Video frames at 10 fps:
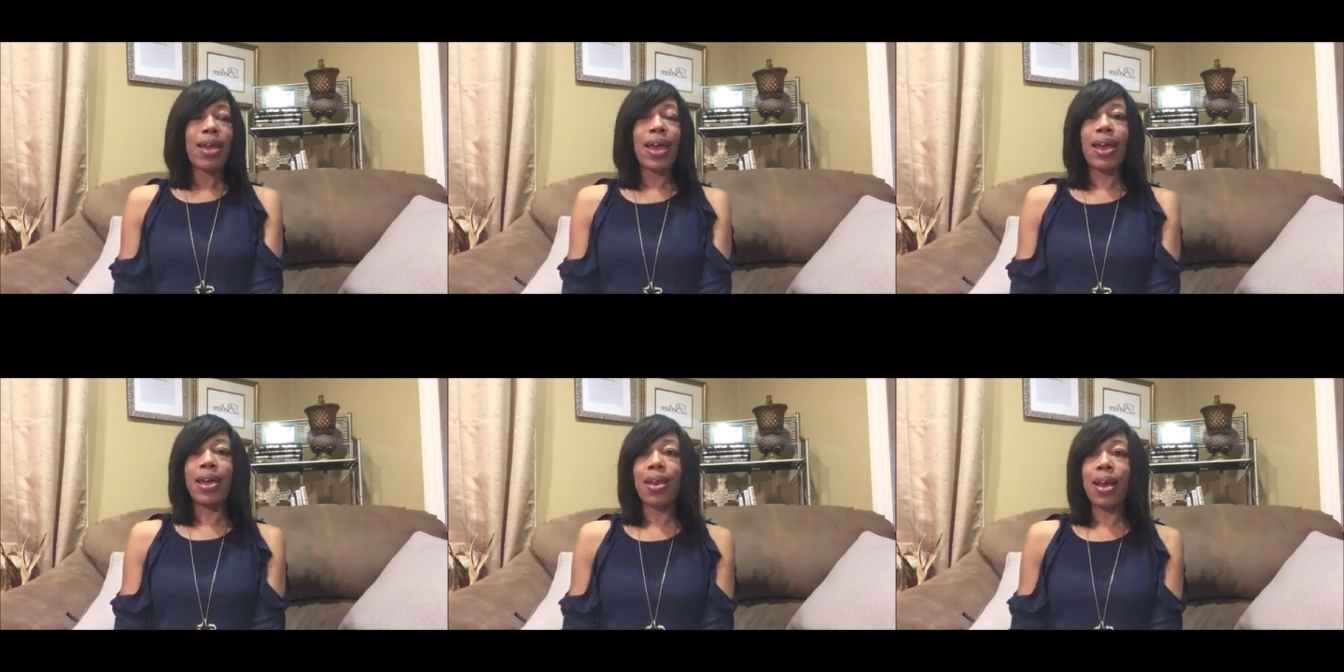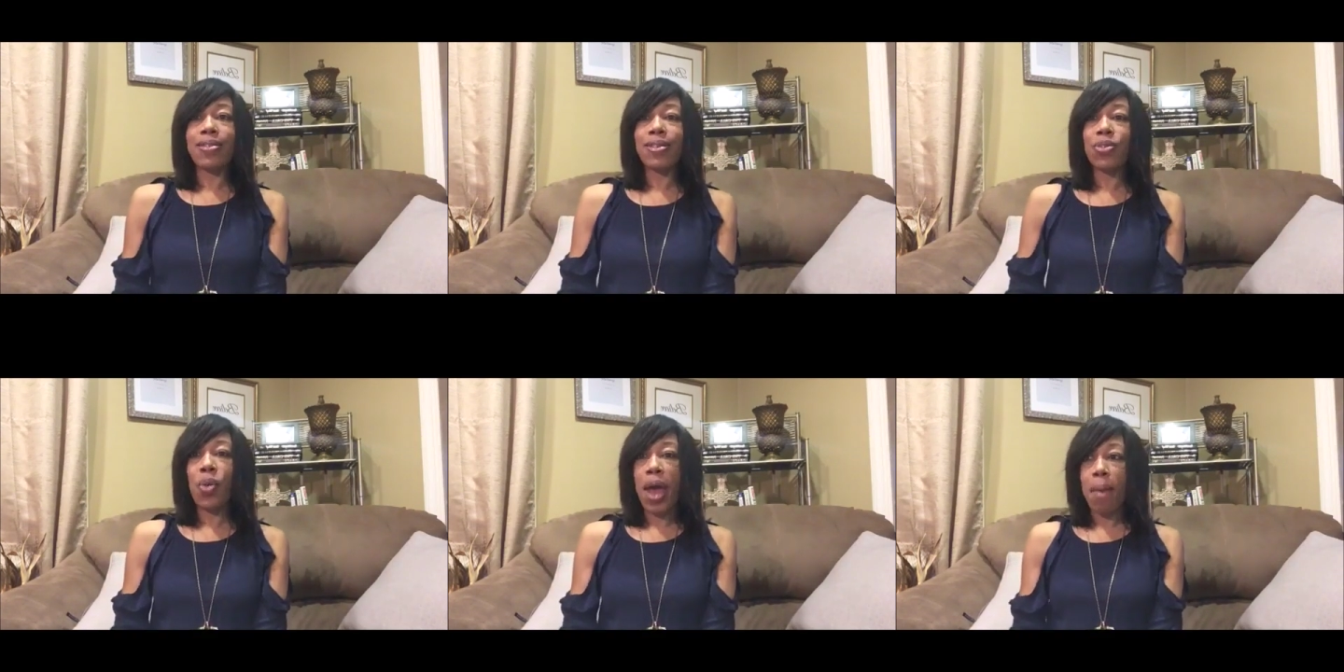And I just
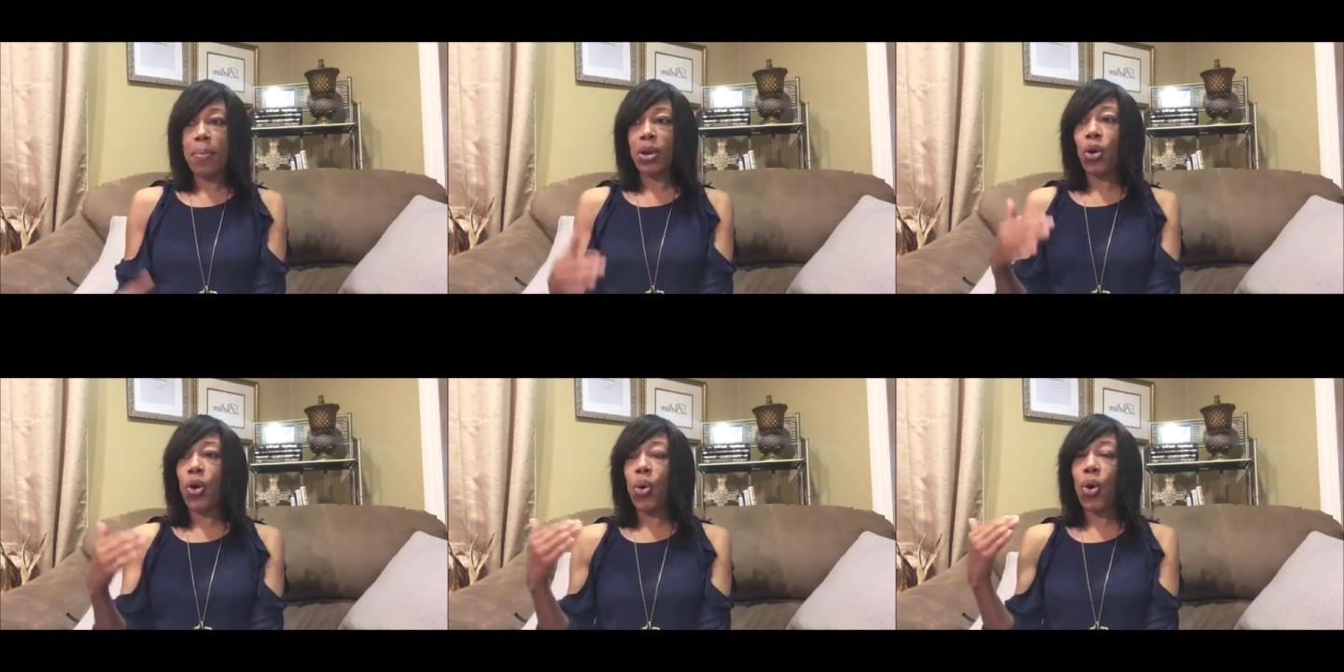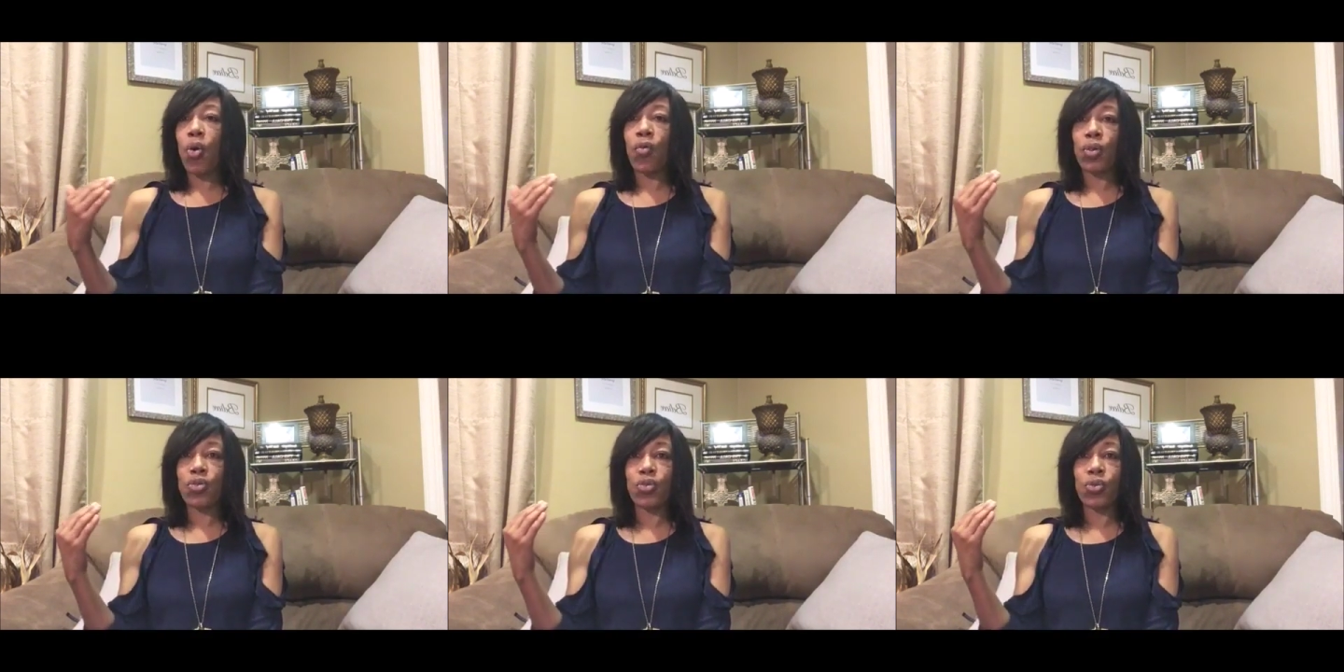so happened to go
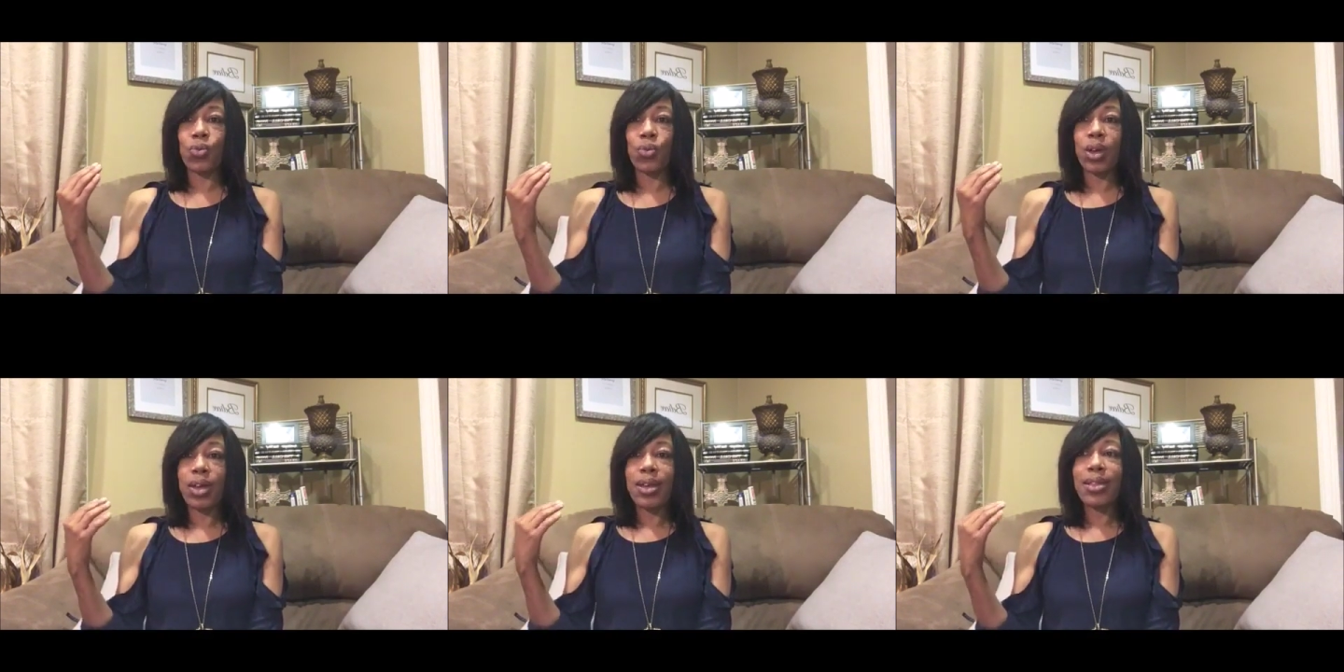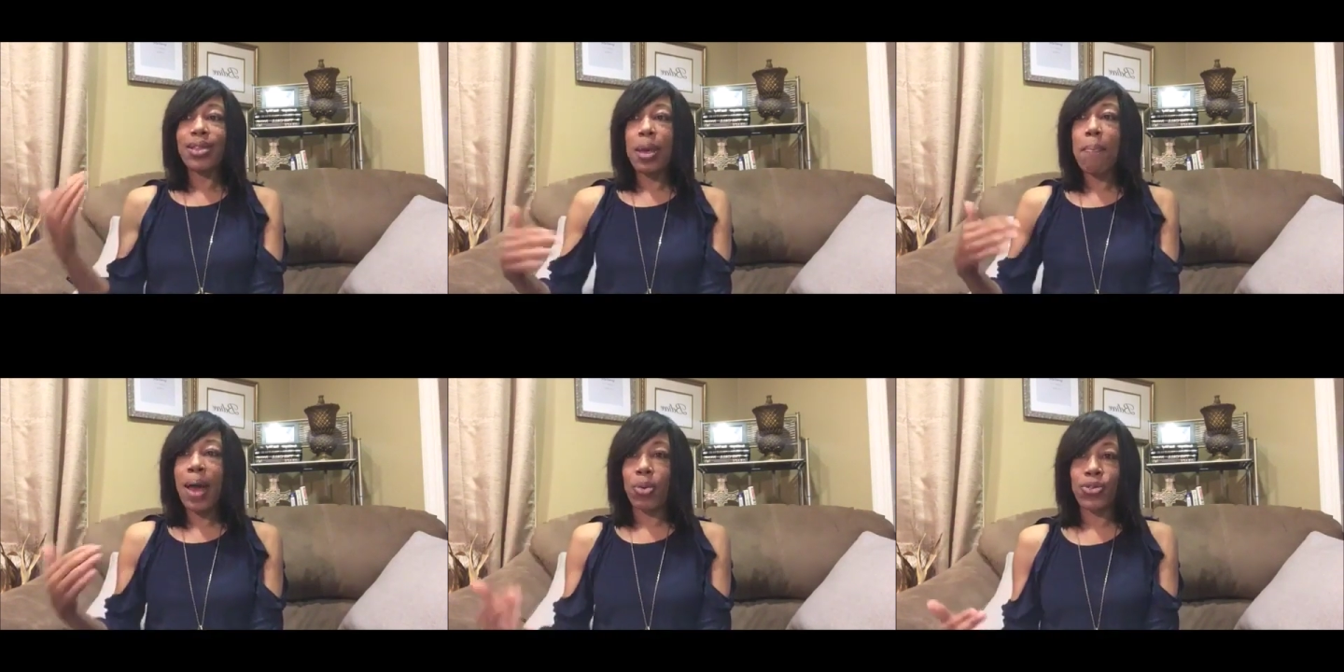over to the
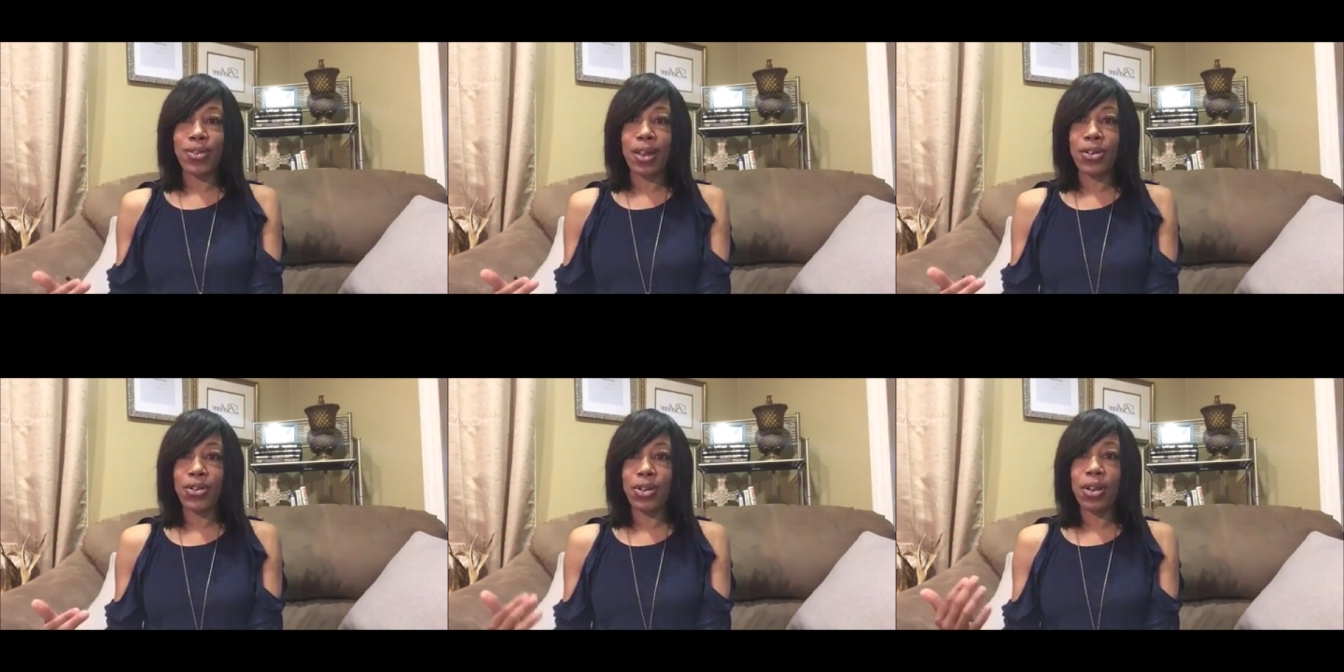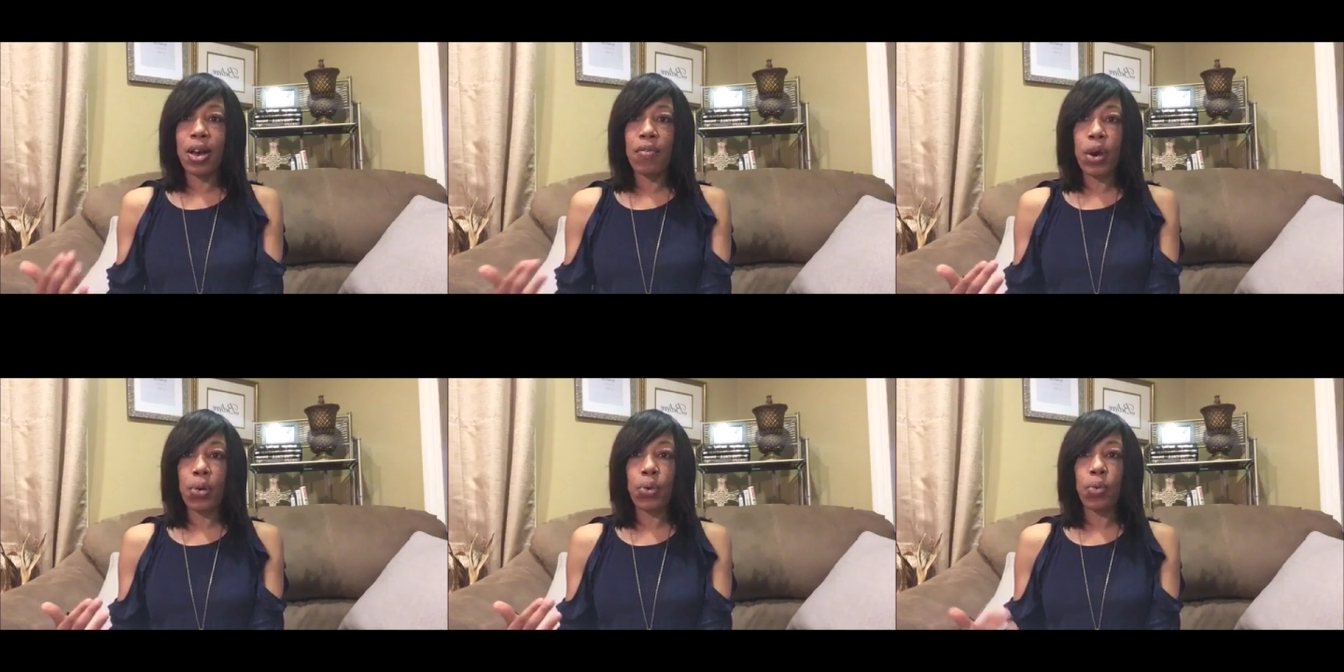about section of
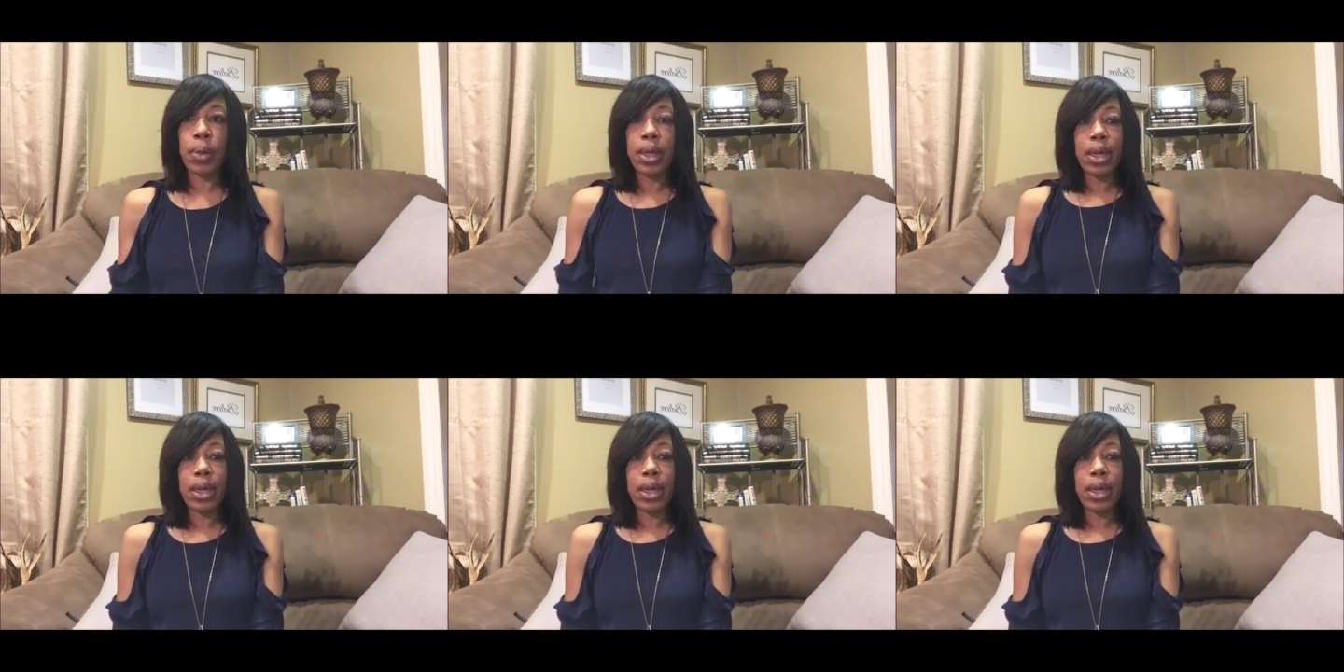our group,